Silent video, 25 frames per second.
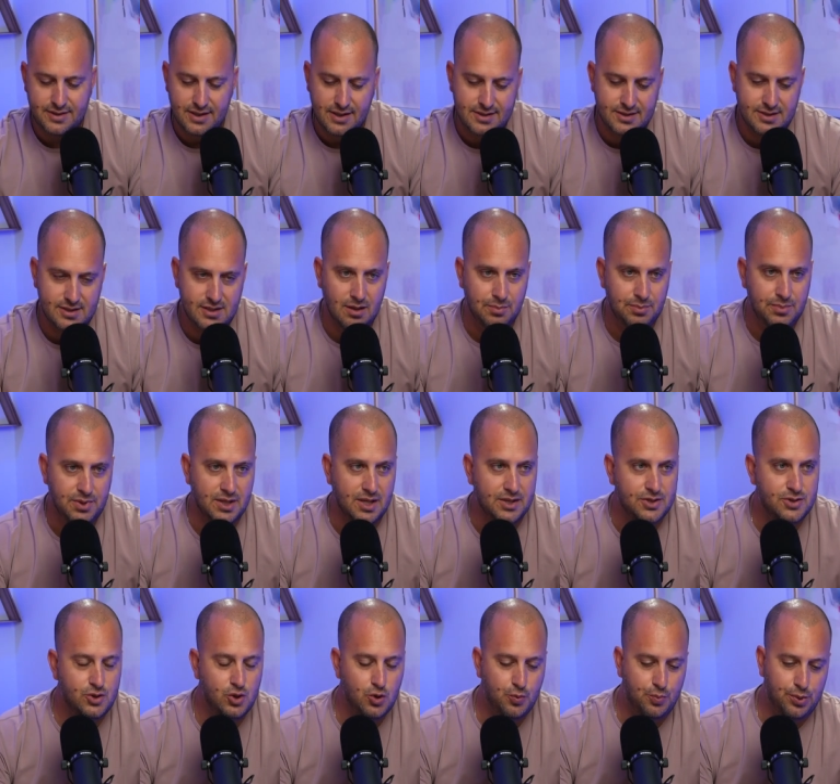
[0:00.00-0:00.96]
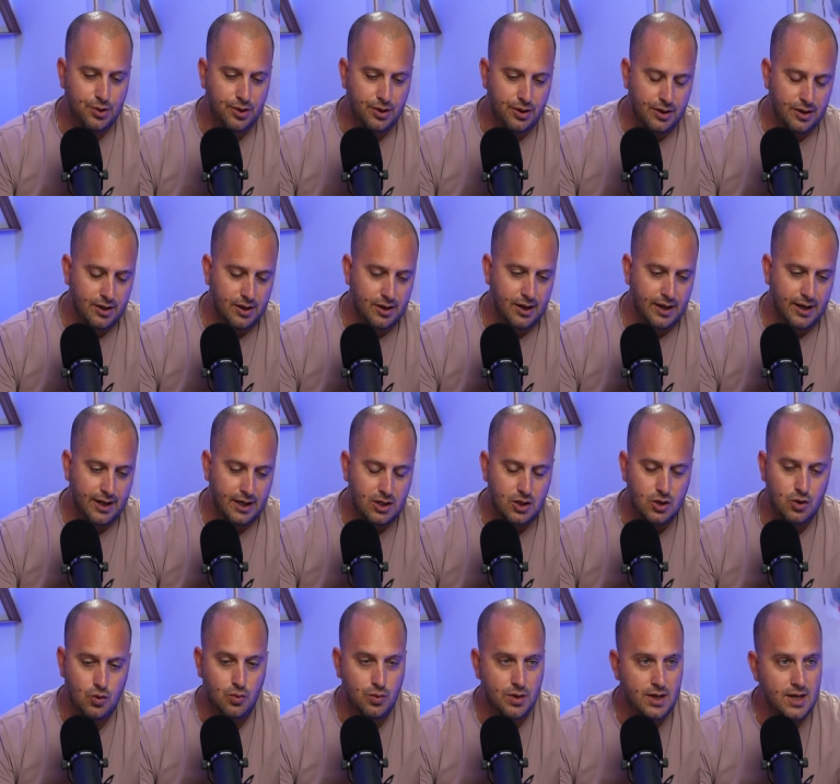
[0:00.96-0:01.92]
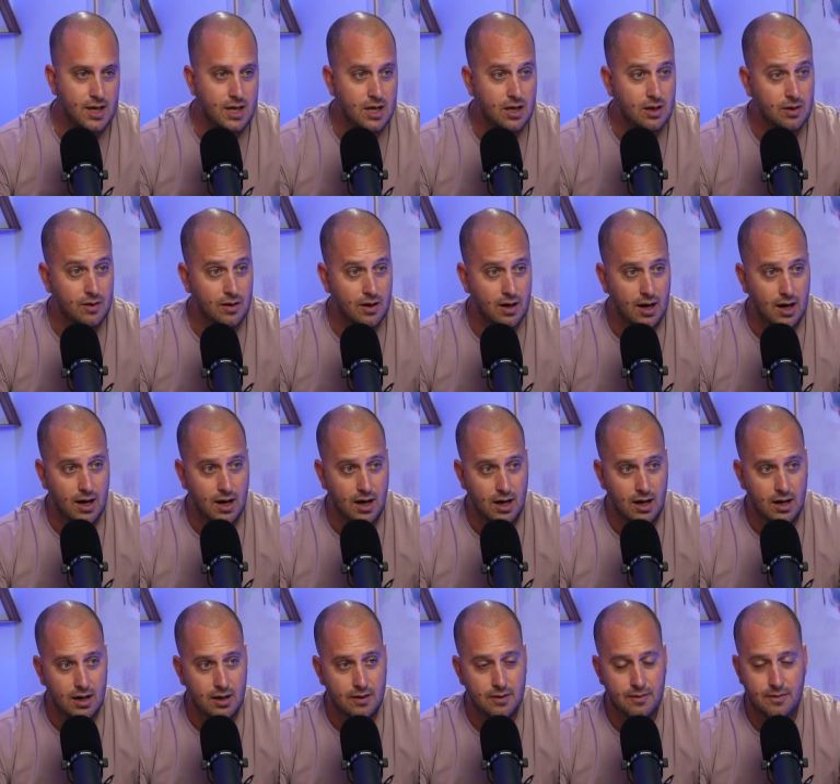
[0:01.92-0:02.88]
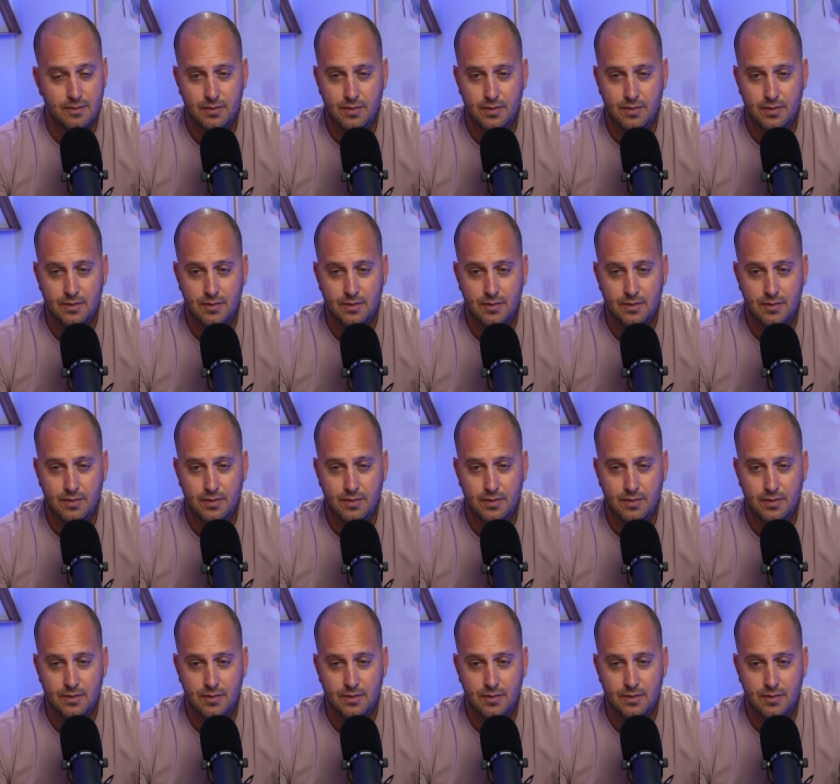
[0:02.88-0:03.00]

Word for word: it's something that's super like unique, uh,